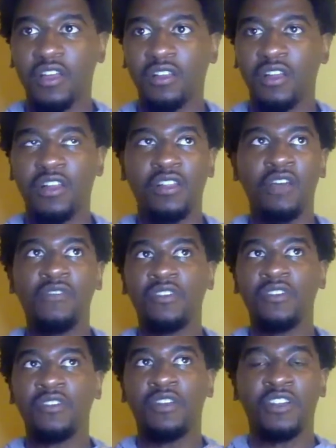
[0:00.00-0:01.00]
like
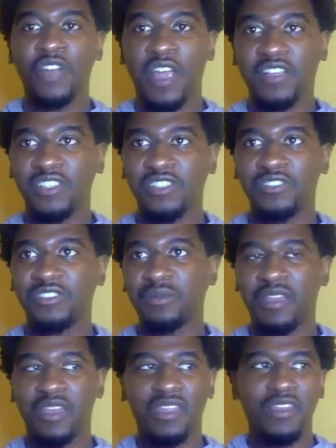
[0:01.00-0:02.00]
a love
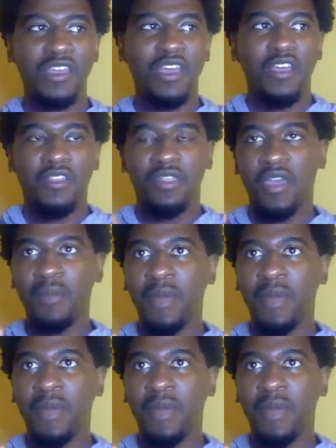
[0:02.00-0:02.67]
attraction or something, and